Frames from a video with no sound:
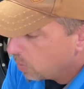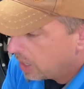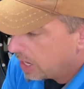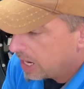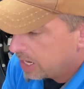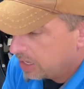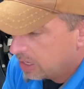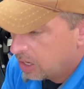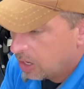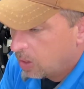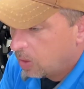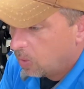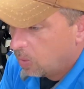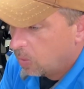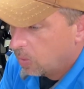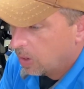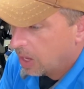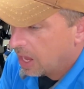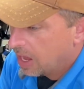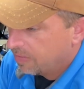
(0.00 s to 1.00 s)
I know.
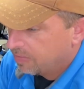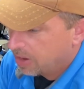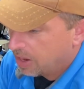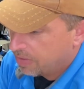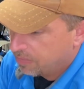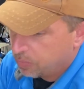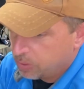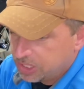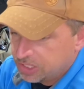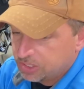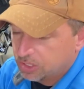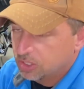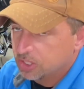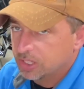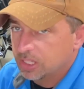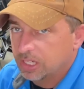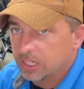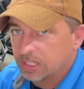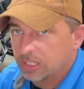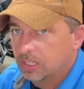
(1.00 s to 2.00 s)
I've researched
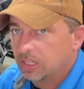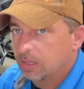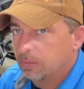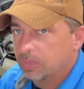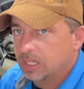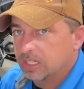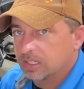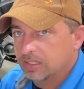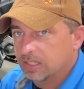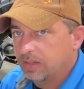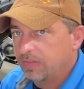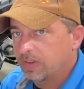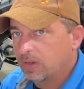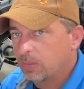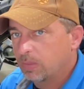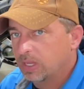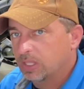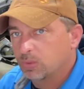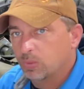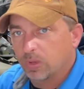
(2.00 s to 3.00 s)
it a ton because even on
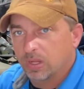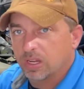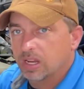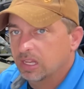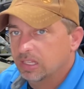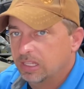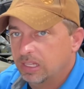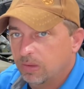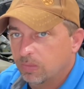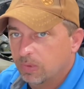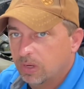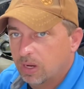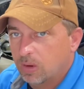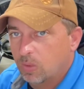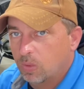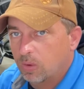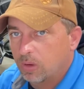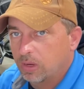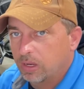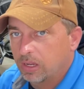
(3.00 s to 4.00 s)
my 2019 when I
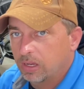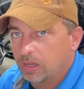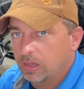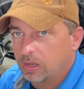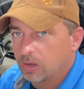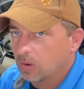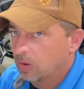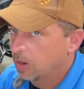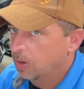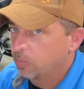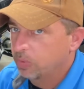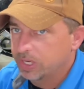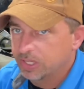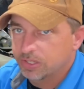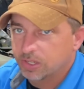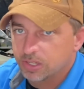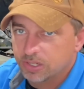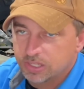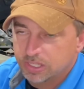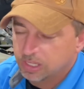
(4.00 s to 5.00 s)
ordered it, I
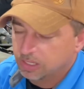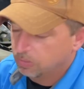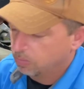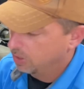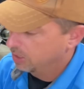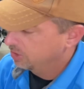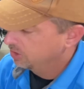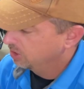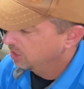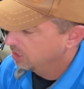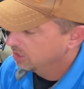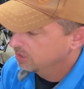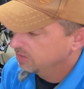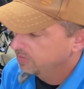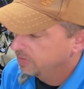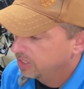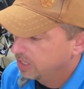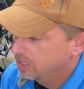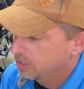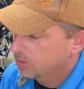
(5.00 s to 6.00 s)
researched it, watched tons of
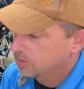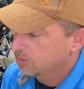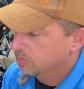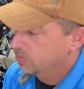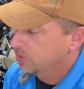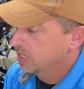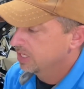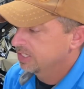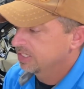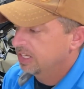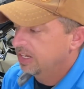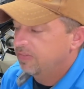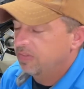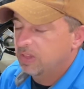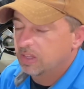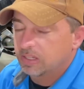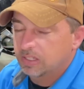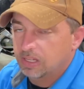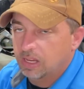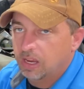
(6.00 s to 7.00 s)
videos, and try to save you
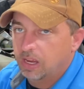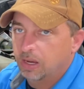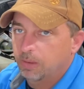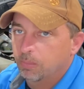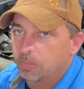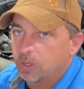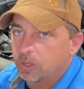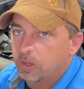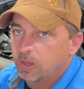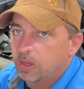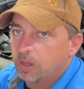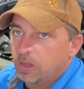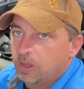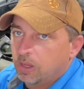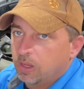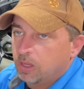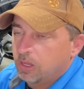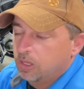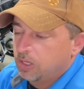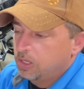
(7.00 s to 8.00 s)
the time.
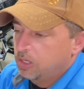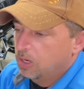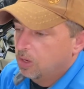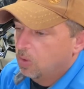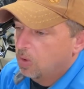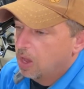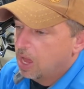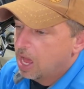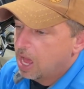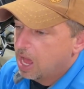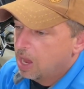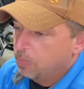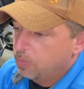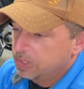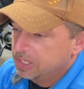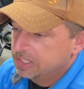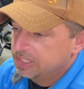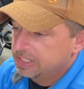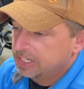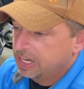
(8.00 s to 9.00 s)
I
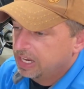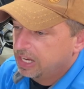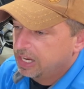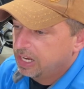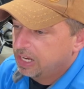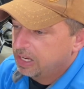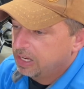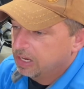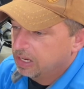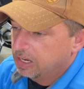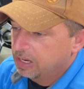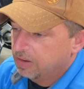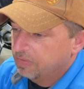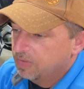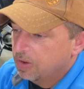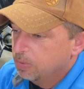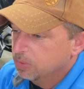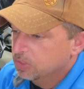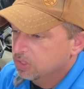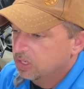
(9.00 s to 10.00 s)
would say if
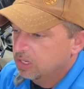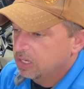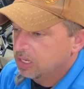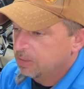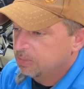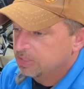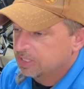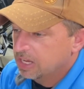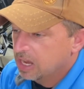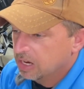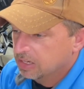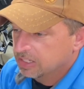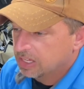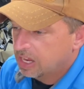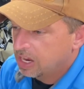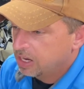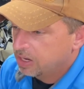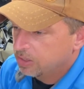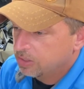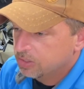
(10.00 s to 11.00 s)
I was going to keep stock
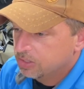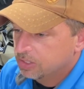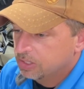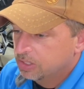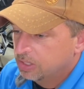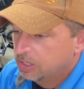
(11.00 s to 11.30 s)
tires